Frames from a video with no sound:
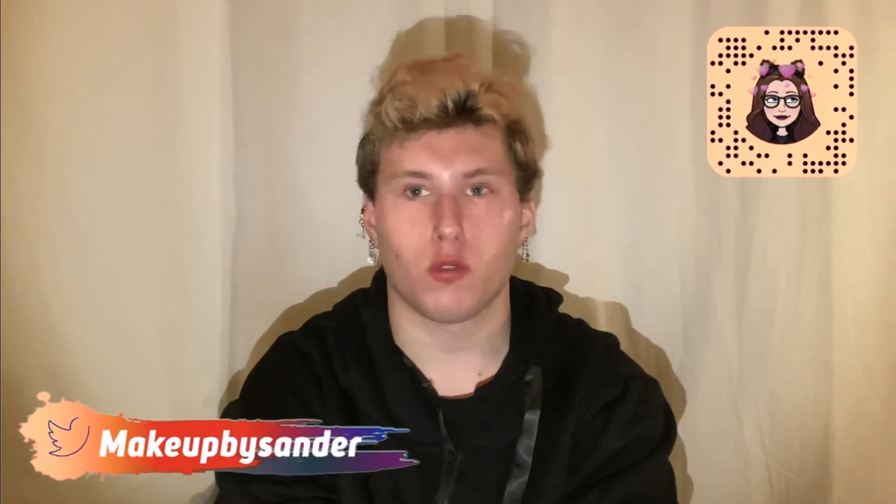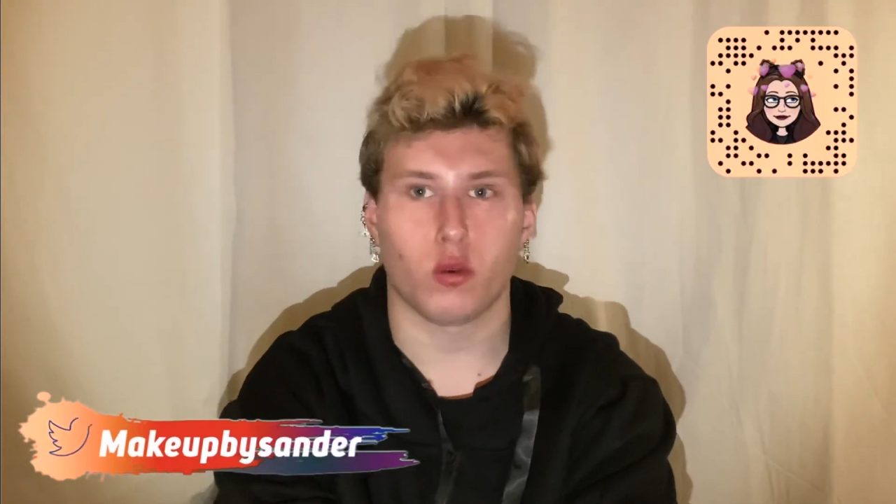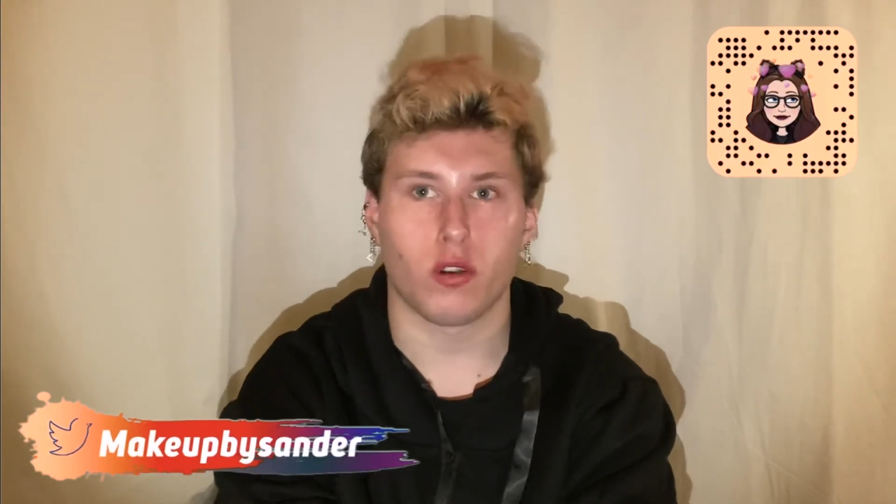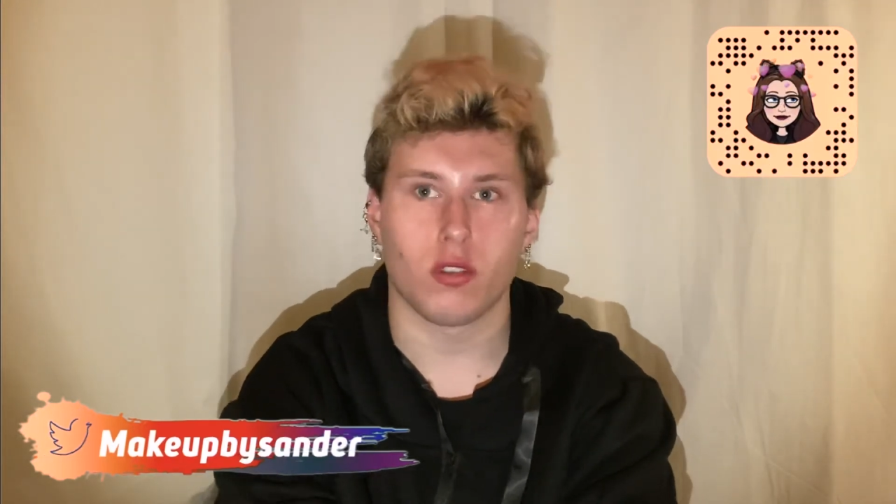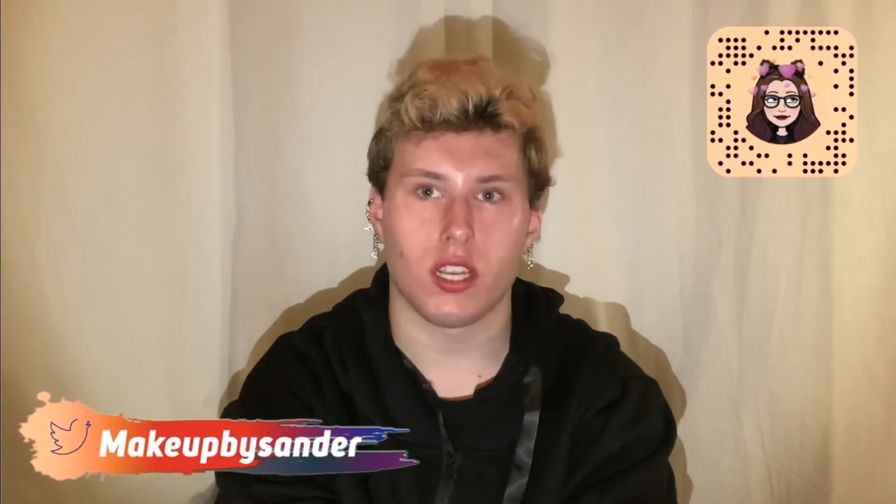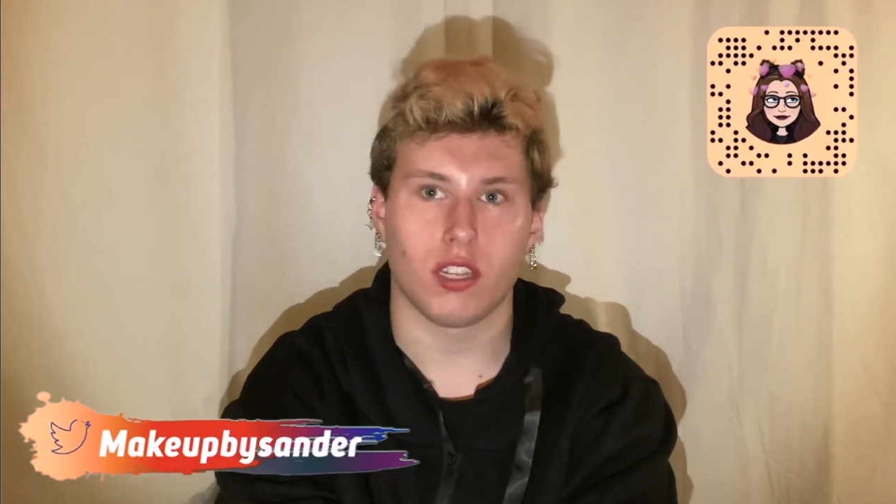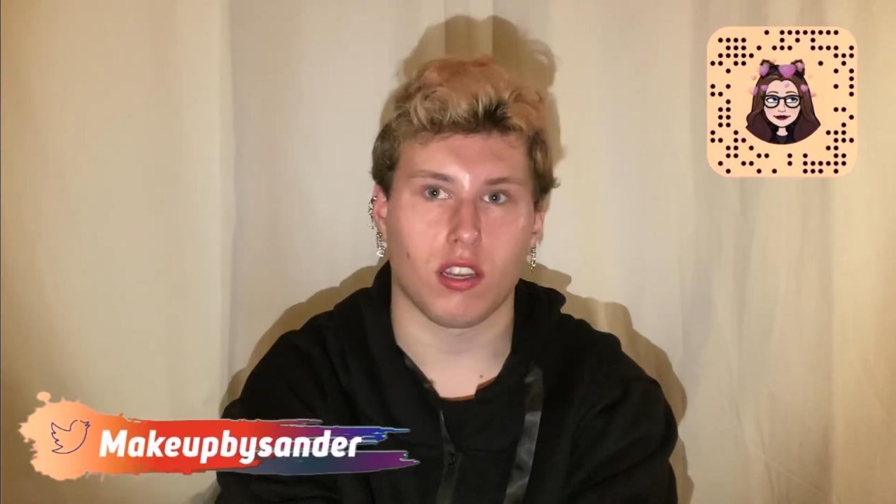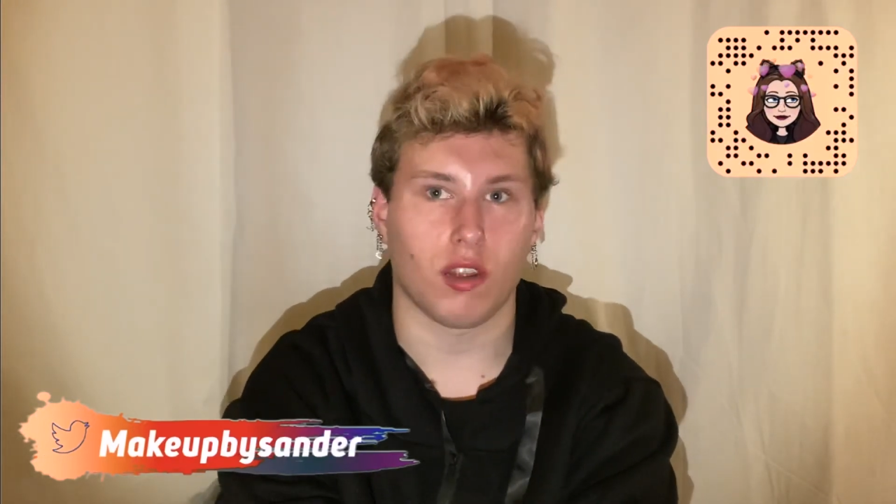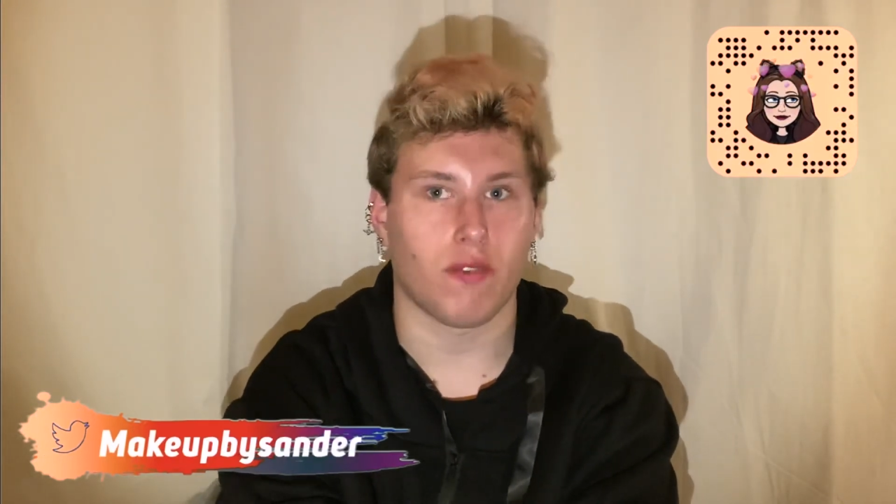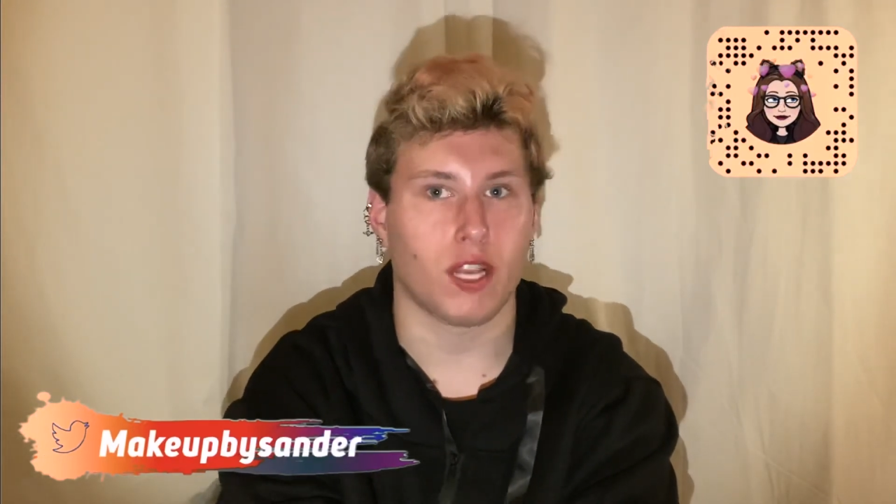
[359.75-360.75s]
Twitter,
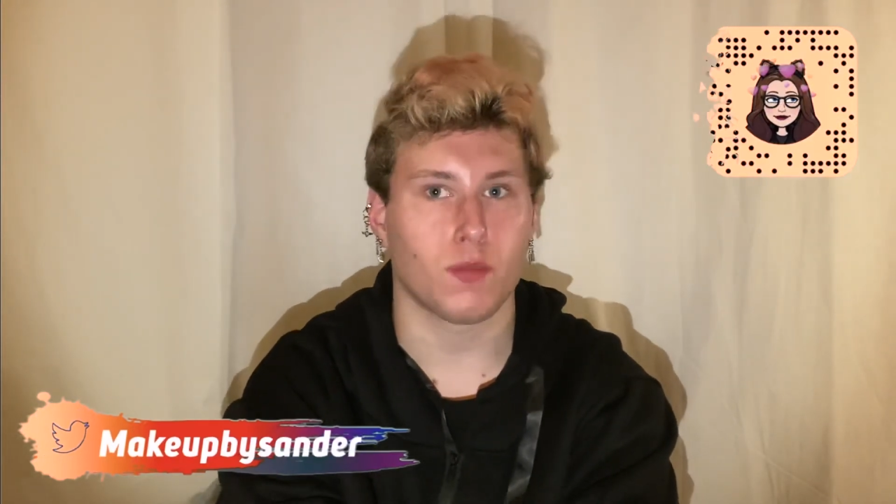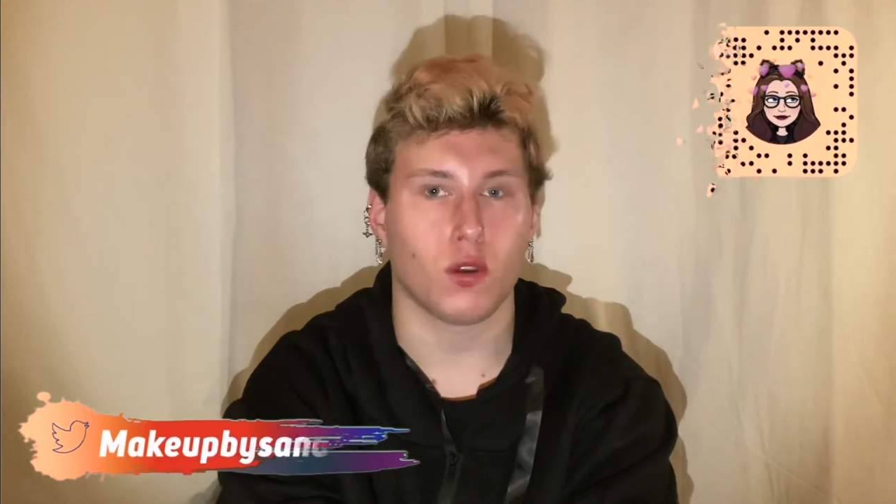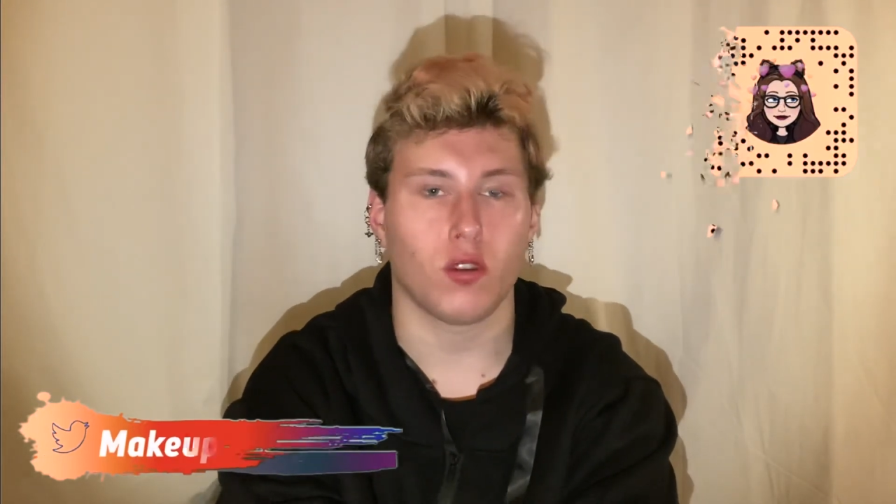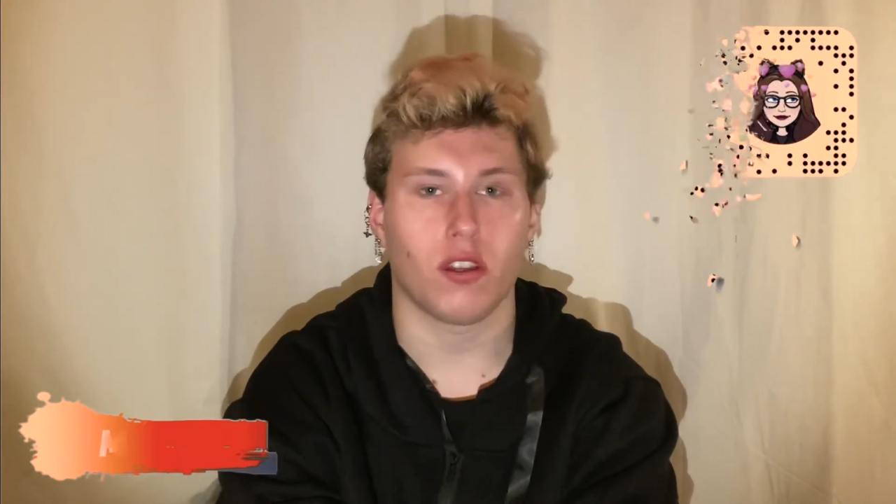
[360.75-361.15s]
TikTok, and Facebook.